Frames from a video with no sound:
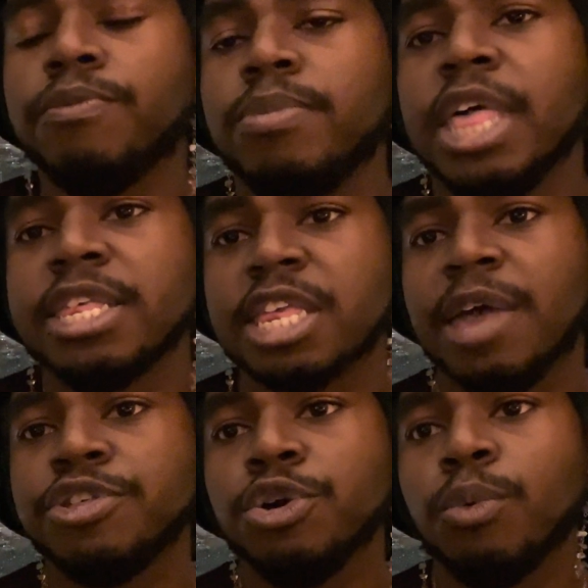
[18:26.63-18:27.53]
lots of
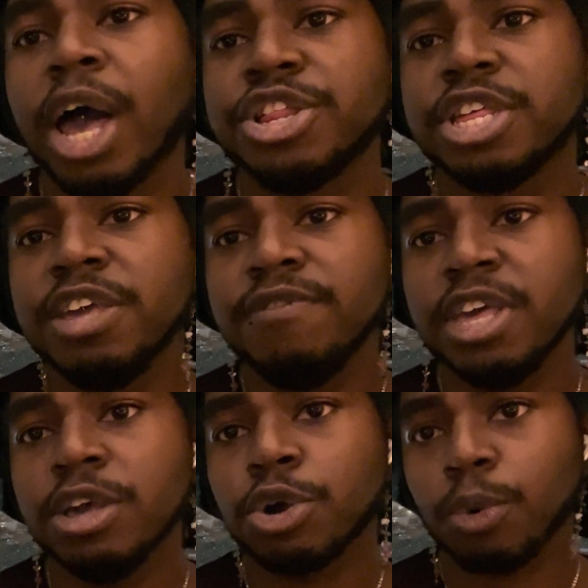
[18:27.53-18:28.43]
times you'll watch
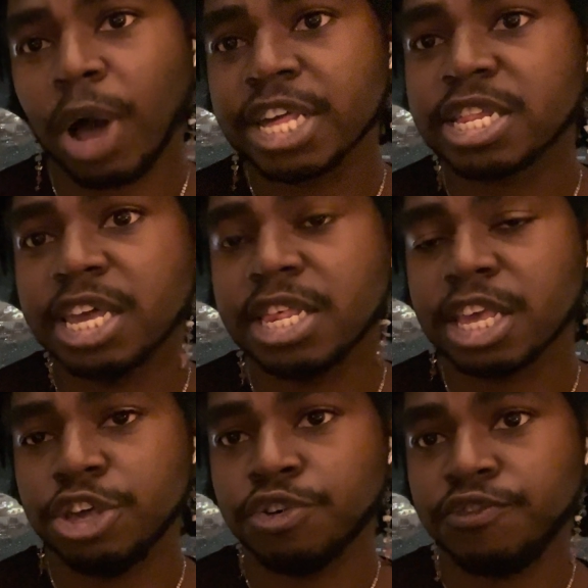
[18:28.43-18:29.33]
TV or watch things
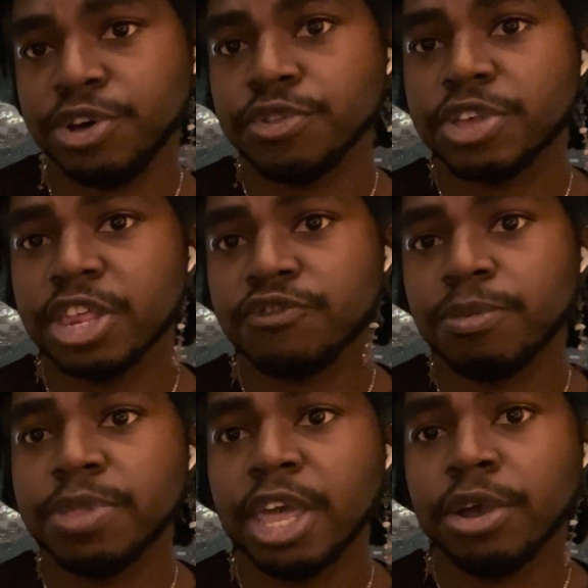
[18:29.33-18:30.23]
and you'll feel things
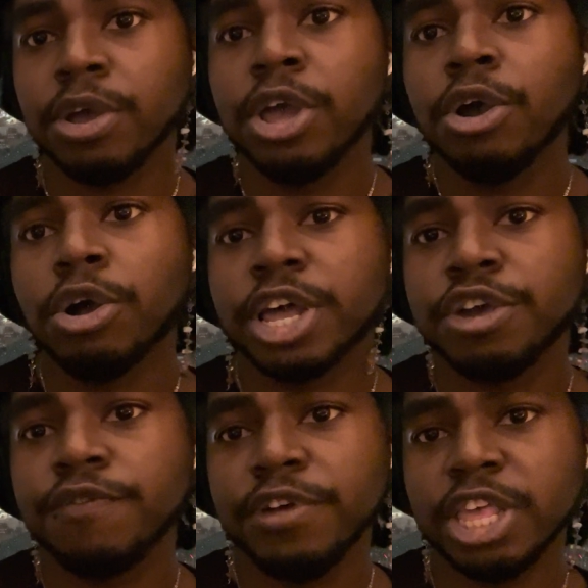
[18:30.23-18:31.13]
from there, or like
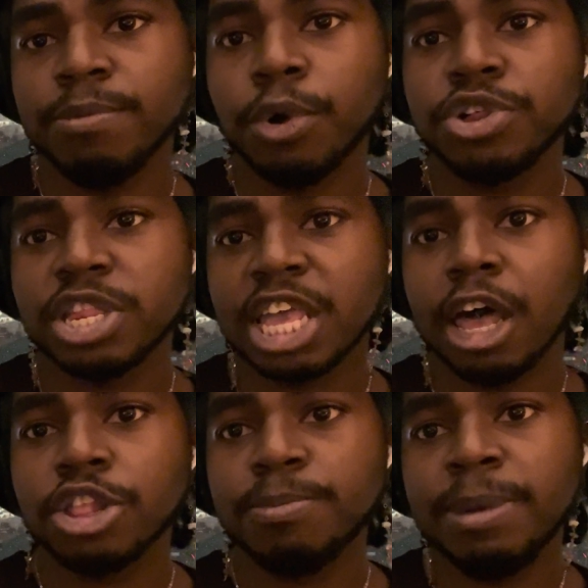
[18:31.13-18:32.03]
you'll feel the emotions that
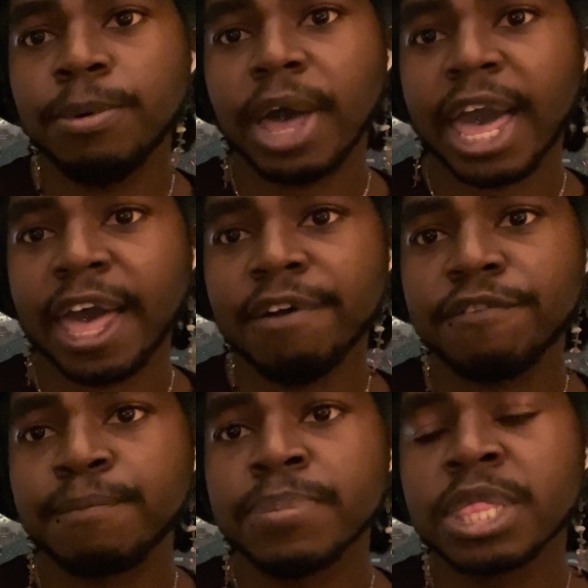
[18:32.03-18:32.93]
other people have.
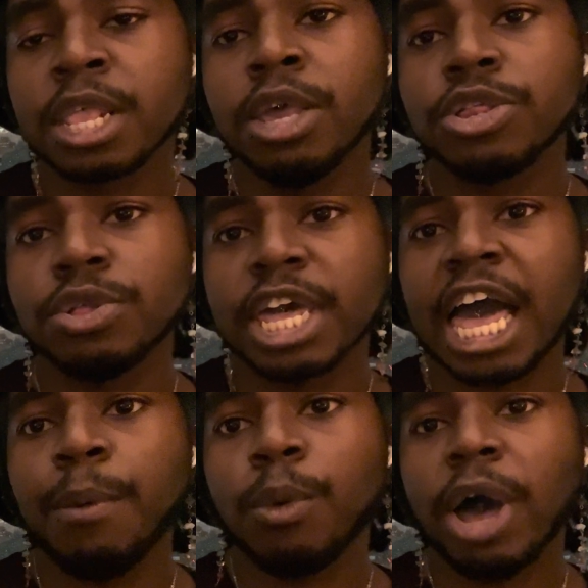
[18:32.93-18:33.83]
So, like,
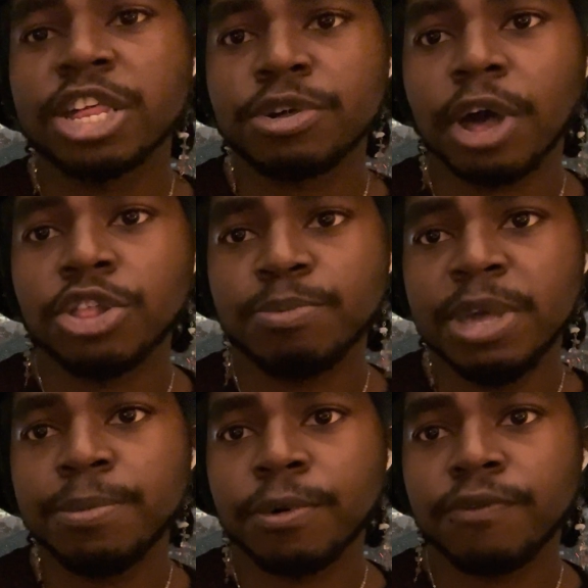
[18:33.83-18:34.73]
I would watch other
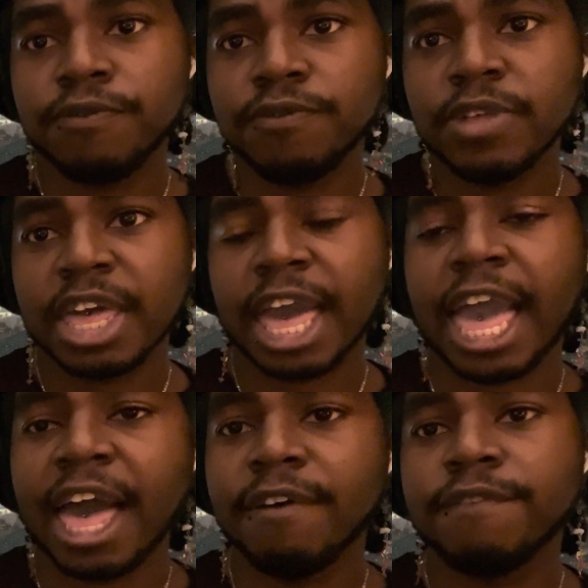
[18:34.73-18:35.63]
people, like,
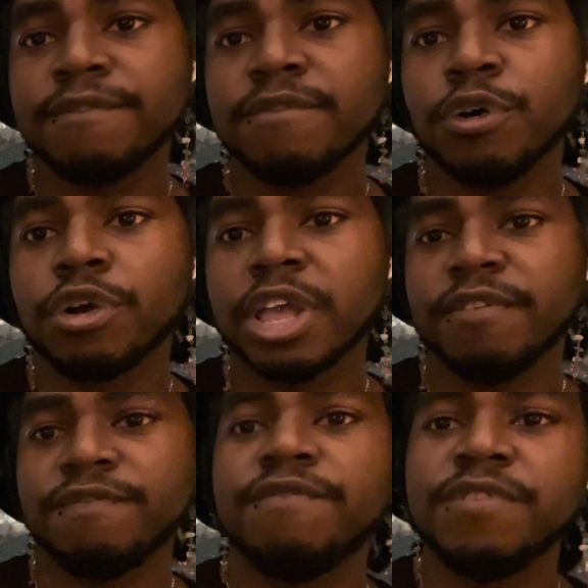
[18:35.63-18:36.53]
have
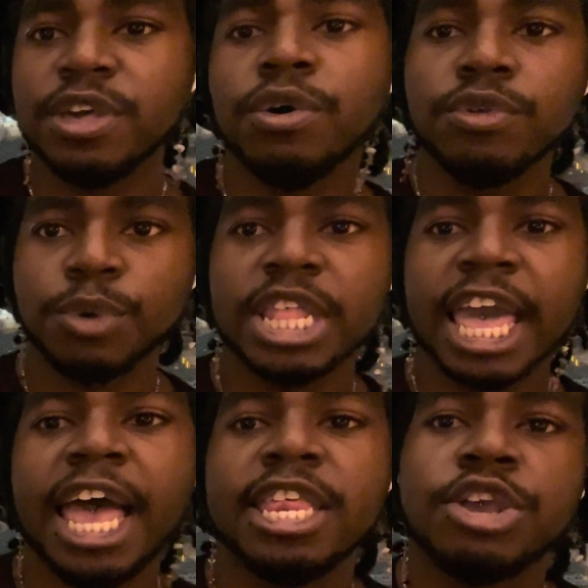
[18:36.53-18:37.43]
and feel when they
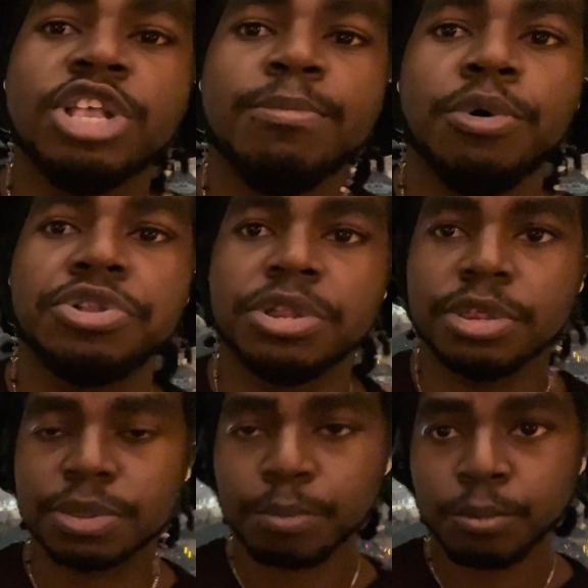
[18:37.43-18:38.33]
had certain emotions.